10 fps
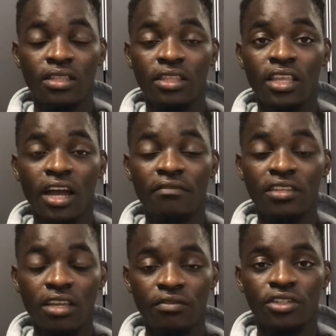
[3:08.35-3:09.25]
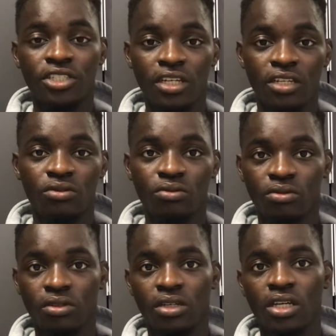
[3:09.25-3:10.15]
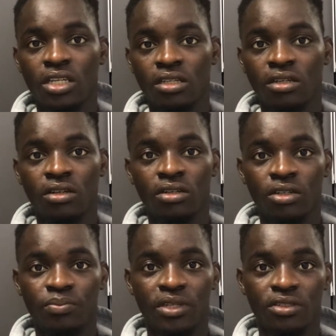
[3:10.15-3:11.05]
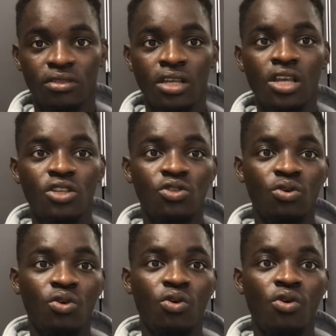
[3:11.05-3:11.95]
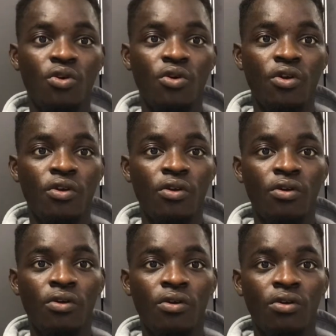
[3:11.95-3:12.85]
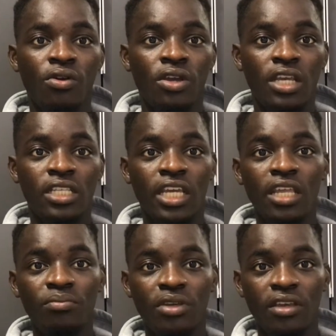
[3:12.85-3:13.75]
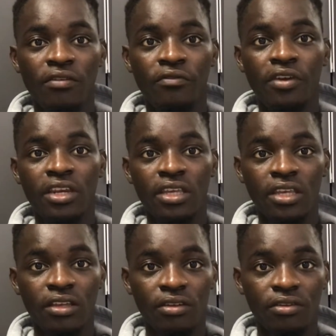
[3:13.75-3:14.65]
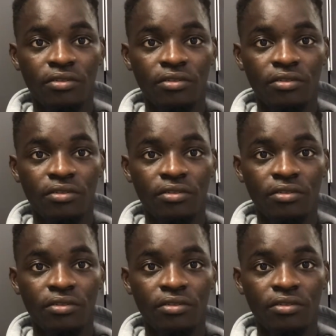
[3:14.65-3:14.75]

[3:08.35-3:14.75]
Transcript: they have never shared to any other person. So it can be very